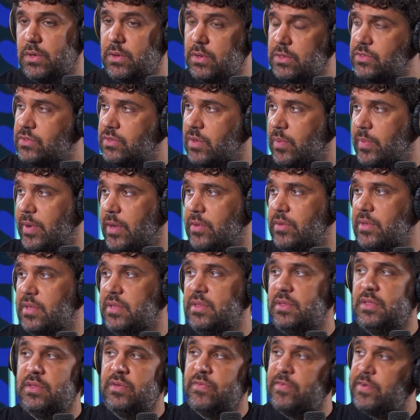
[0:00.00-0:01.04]
Also about the
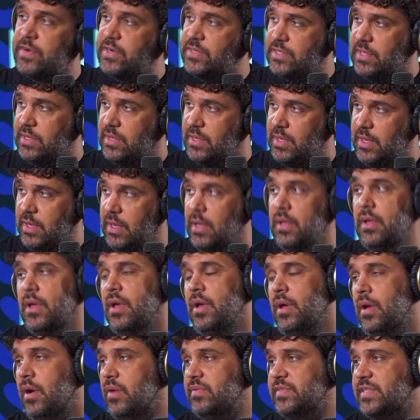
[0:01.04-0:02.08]
diversity
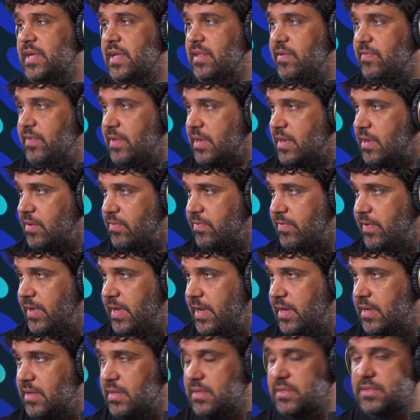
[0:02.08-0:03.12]
of scientific
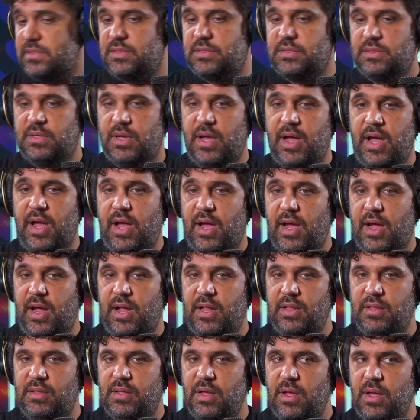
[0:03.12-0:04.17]
fields
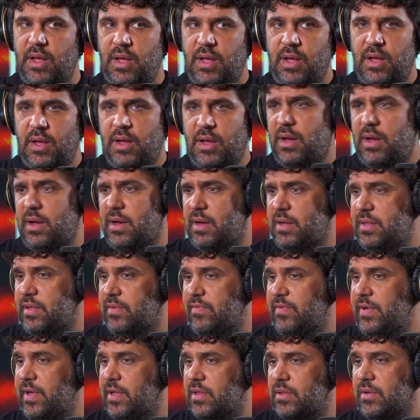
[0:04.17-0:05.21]
and
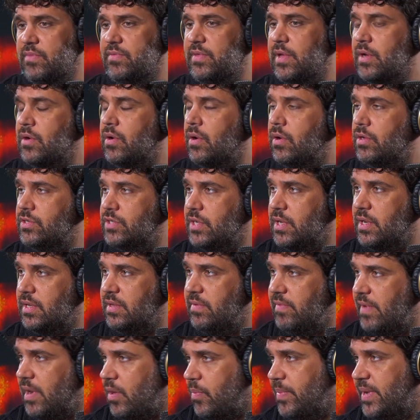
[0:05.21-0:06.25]
the field of technological
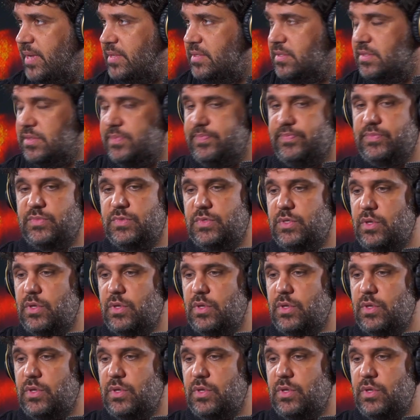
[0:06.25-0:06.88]
developments.